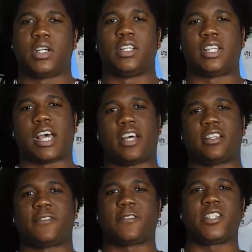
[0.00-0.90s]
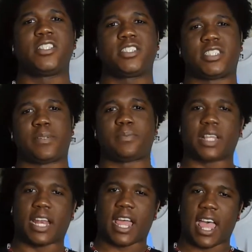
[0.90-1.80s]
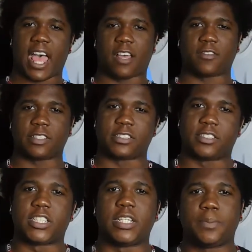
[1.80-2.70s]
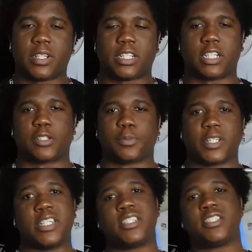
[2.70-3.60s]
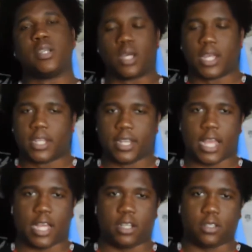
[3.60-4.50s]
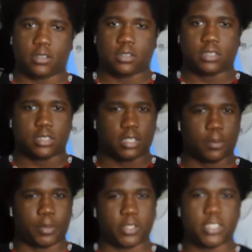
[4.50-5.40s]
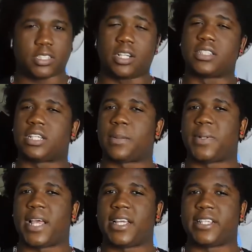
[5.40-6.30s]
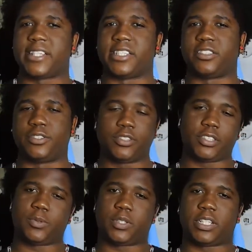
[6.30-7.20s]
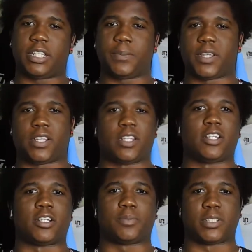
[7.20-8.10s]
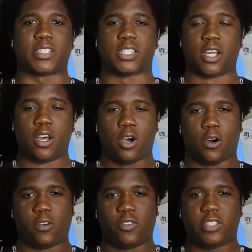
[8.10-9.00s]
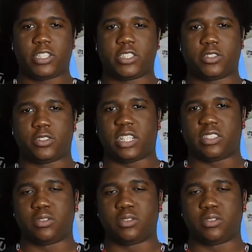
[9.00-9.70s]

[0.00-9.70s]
Now, the first tip that I have is to keep in a dark place. Now, a bonus on top of that is you usually want to keep it in a dark place. Hopefully the shoes that you